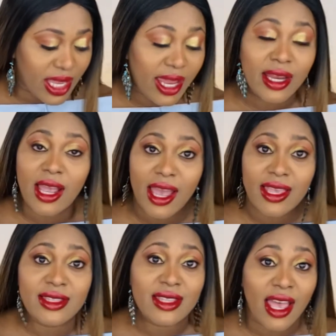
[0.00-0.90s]
And
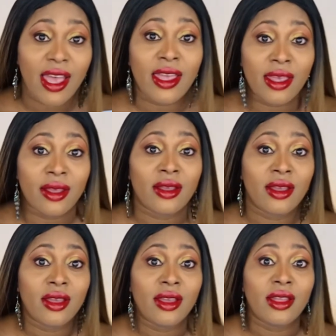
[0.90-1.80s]
guys,
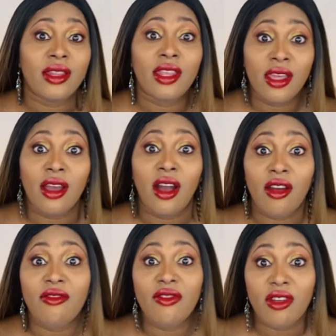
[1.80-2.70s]
they
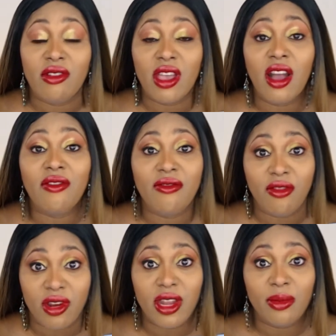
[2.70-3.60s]
are very
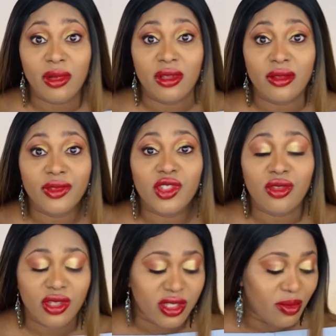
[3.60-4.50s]
affordable,
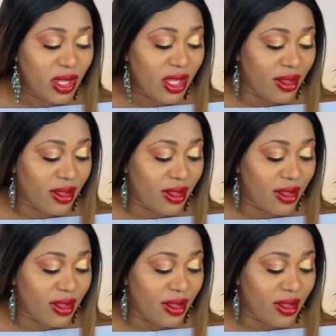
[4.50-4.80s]
trust me.